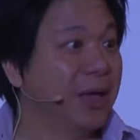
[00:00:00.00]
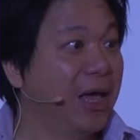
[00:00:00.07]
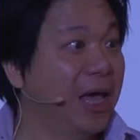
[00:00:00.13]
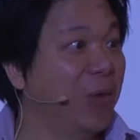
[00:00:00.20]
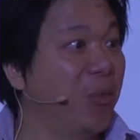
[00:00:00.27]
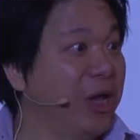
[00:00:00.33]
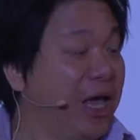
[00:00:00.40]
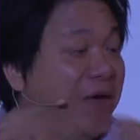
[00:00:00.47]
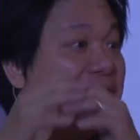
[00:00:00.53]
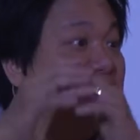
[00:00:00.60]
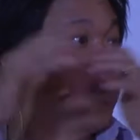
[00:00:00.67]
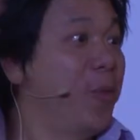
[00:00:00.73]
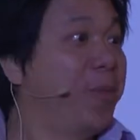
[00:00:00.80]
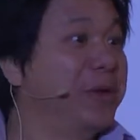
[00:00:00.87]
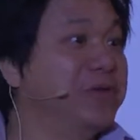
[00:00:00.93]
And whenever
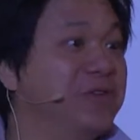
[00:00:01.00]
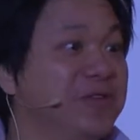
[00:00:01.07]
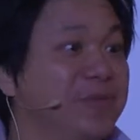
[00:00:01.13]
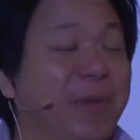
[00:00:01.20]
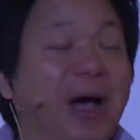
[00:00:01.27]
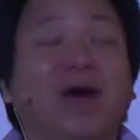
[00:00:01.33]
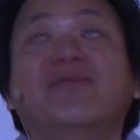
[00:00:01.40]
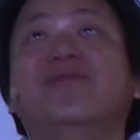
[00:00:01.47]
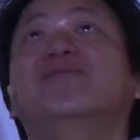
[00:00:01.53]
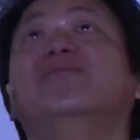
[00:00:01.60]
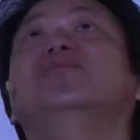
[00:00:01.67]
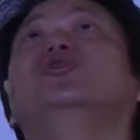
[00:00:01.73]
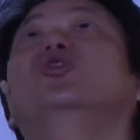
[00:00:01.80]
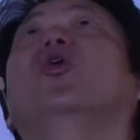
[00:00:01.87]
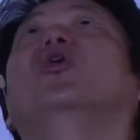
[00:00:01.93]
he opens his mouth,
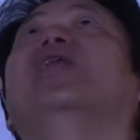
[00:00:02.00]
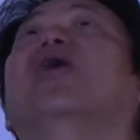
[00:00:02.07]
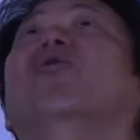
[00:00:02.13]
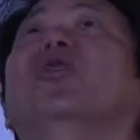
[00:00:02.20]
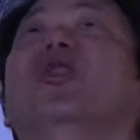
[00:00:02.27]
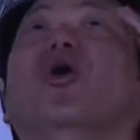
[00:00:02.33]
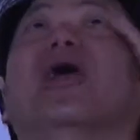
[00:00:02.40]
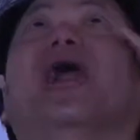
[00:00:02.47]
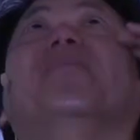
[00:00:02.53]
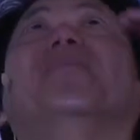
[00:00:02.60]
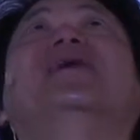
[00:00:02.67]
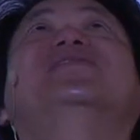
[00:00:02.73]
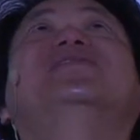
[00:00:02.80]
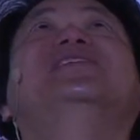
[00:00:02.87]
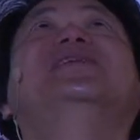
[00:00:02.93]
Jonah will look up
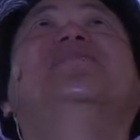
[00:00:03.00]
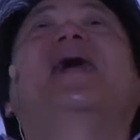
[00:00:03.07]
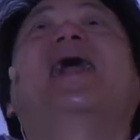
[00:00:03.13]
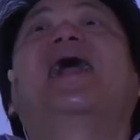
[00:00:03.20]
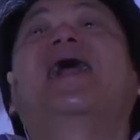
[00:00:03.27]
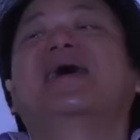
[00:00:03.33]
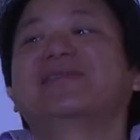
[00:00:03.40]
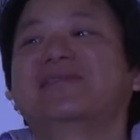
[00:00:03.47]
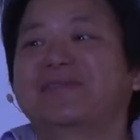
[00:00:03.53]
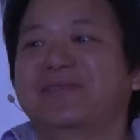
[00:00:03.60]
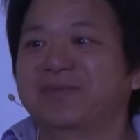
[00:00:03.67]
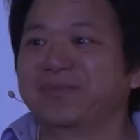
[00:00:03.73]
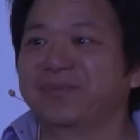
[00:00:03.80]
and see bars.